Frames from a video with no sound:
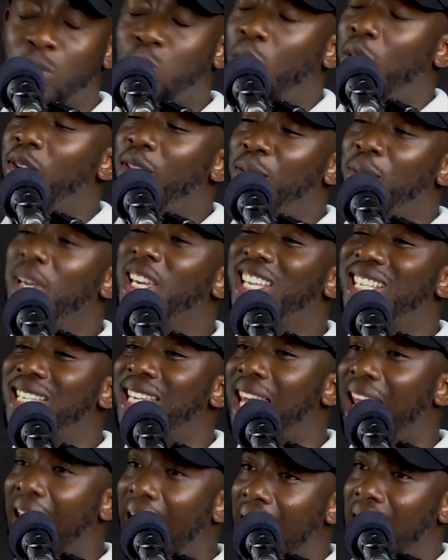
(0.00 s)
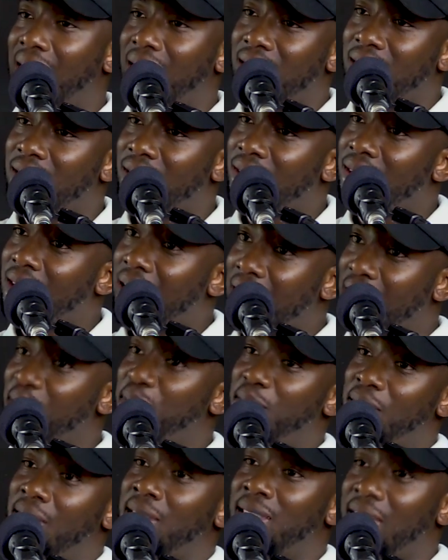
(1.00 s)
is one of the biggest lies that
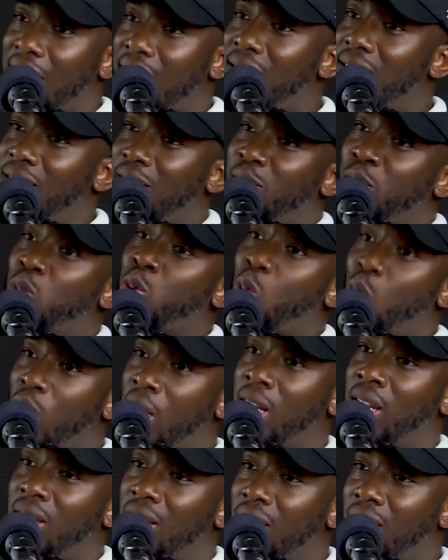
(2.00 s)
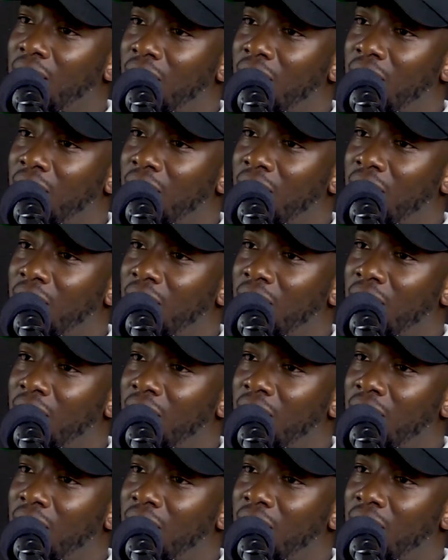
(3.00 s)
has been said in Shona.